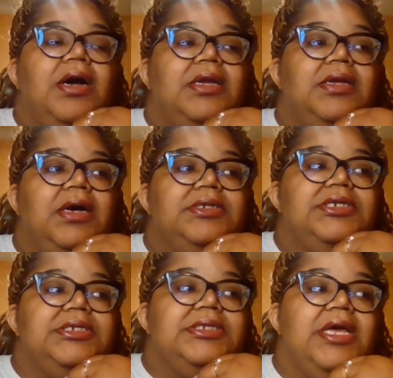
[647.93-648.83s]

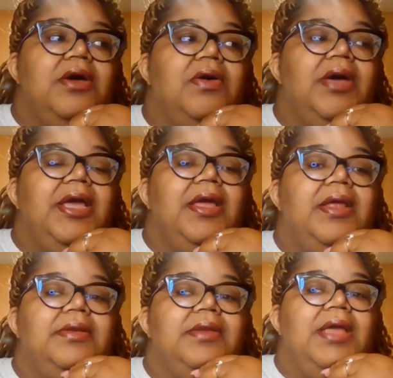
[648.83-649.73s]
Giselle and
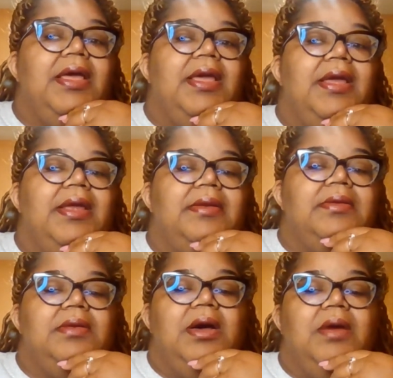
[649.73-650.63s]

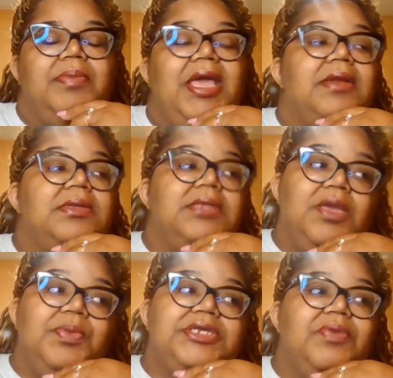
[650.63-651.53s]
Candace are giving each other
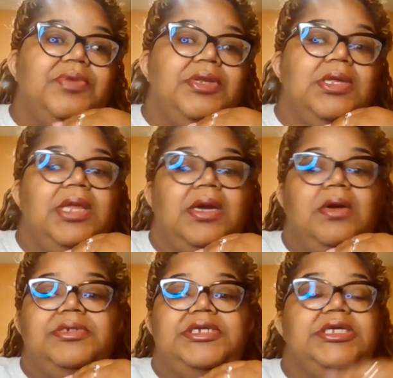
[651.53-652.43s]
the look like, oh shit.